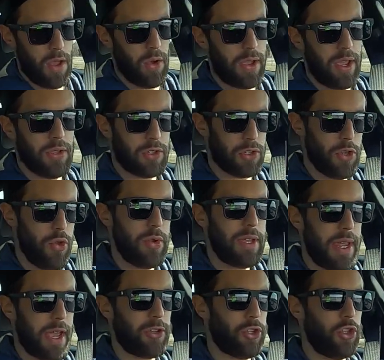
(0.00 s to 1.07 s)
Okay, so you can
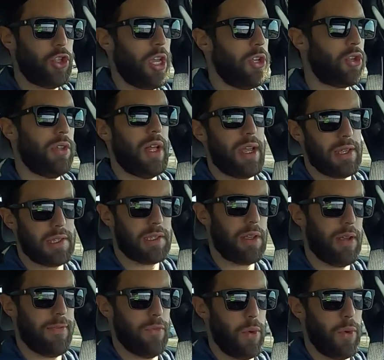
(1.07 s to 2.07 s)
actually change a lot of stuff.